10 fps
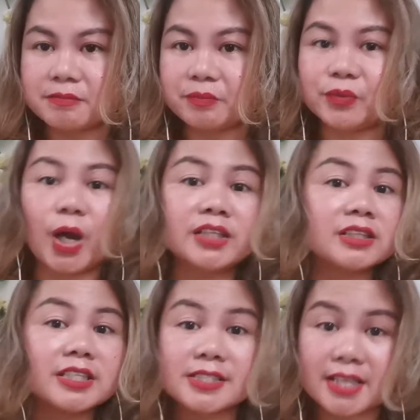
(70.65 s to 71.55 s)
Not
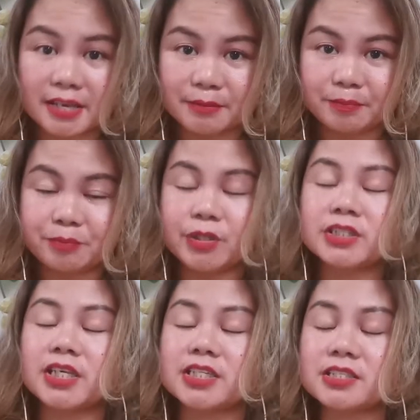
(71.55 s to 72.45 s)
the same, but
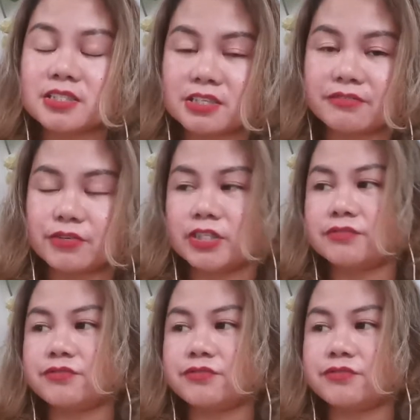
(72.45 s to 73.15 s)
it's different